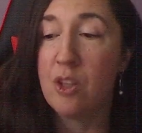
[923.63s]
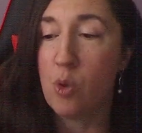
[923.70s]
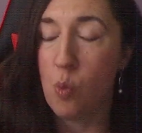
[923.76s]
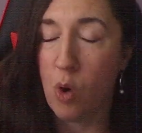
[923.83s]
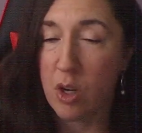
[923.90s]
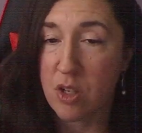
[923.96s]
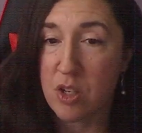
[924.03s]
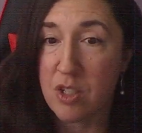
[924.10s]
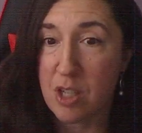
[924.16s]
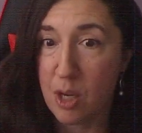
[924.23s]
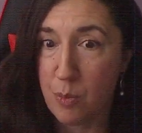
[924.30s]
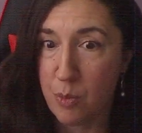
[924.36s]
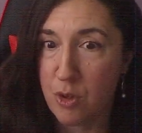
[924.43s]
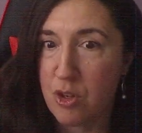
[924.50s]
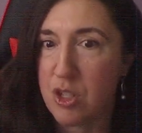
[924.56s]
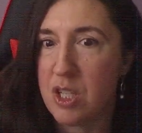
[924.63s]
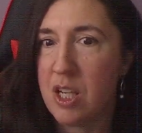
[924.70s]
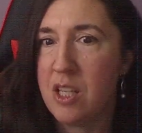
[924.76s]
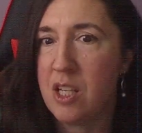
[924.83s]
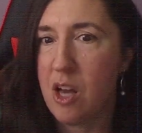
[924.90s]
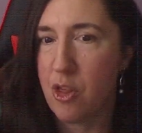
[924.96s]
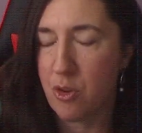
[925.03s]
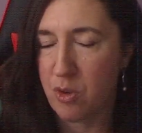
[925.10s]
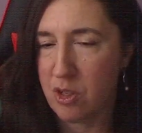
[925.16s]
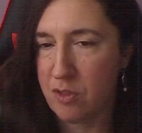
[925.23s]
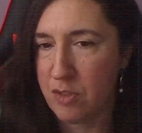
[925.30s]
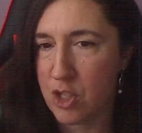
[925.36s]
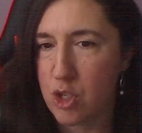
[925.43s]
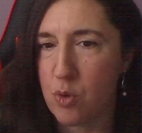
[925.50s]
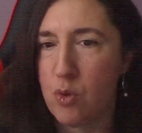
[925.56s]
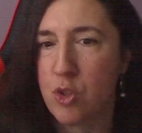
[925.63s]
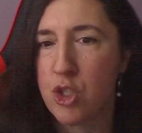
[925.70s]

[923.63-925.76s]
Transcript: water sign person and the other individual.